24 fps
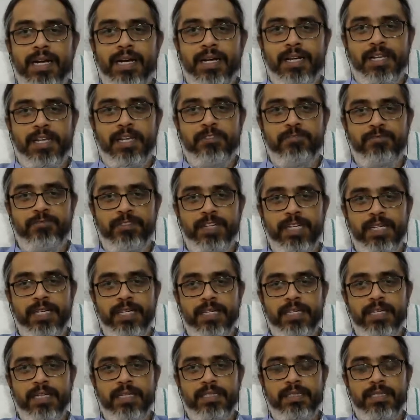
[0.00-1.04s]

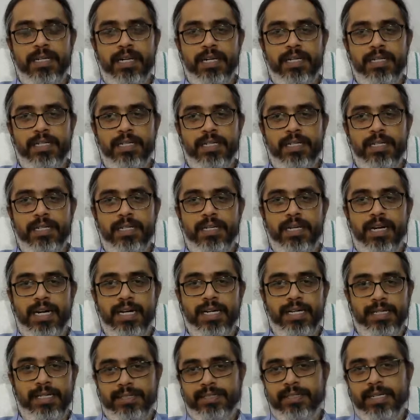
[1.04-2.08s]
giving that
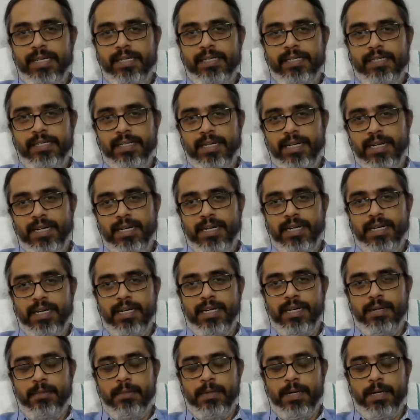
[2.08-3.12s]
at least that
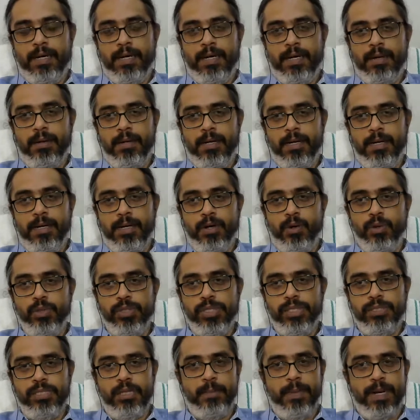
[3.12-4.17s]

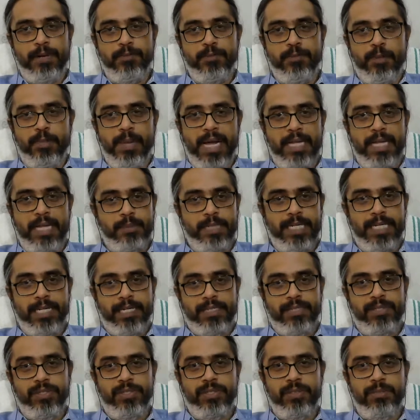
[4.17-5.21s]
courses apart from
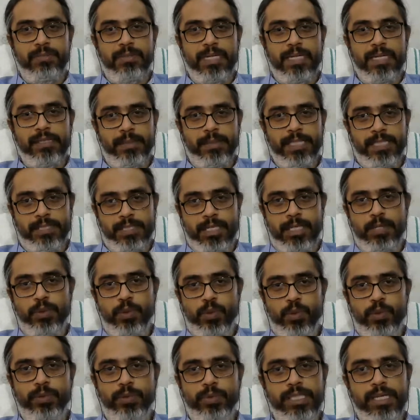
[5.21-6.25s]
mathematics. Mathematics, I don't
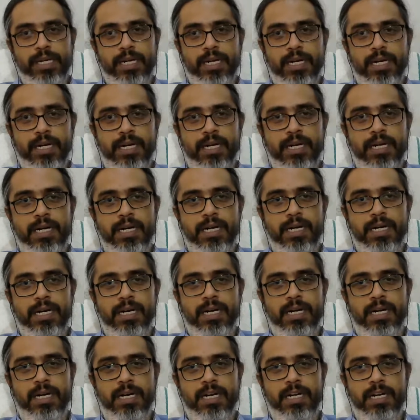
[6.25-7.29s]
know whether
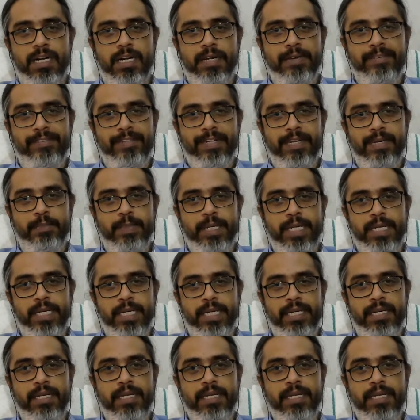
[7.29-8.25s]
I will be